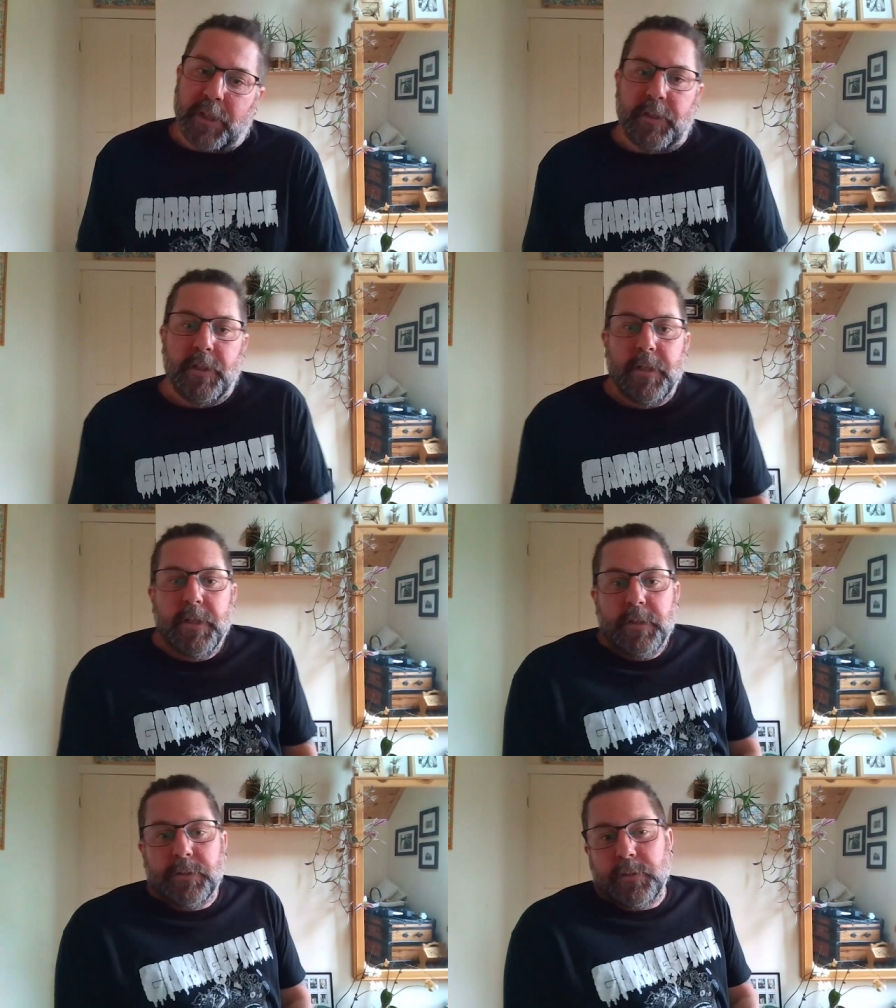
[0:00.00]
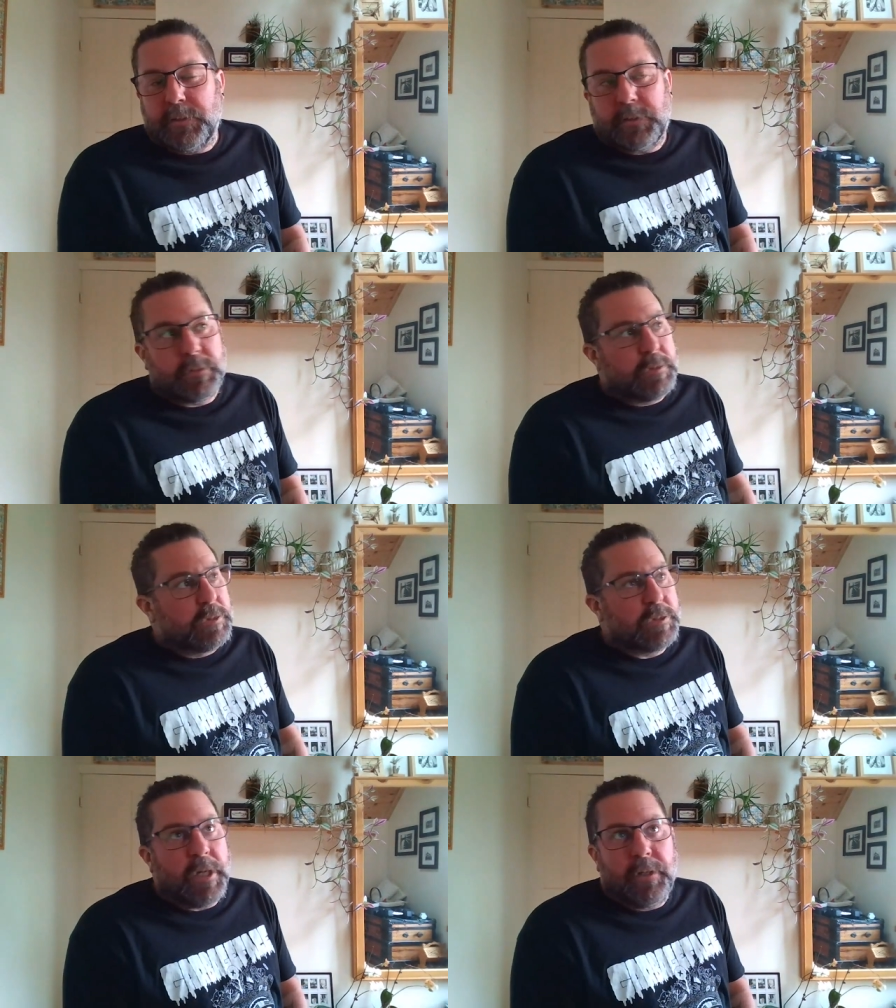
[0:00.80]
And So it's
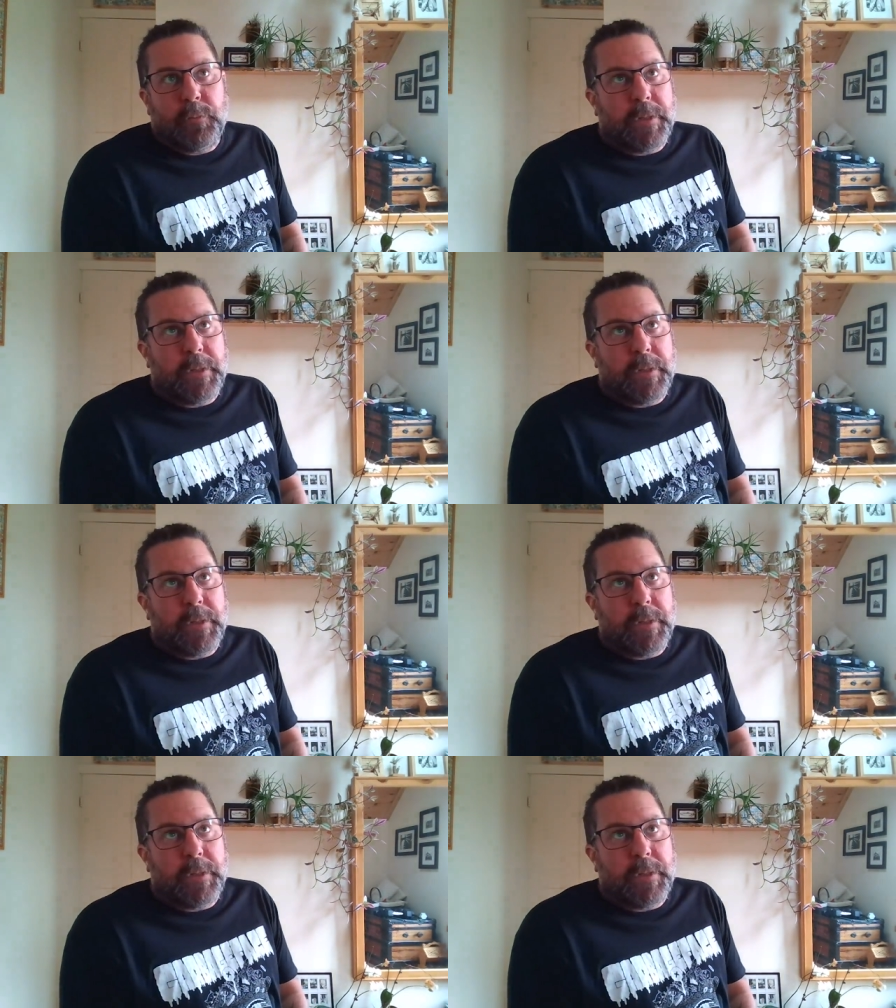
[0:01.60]
just kind of the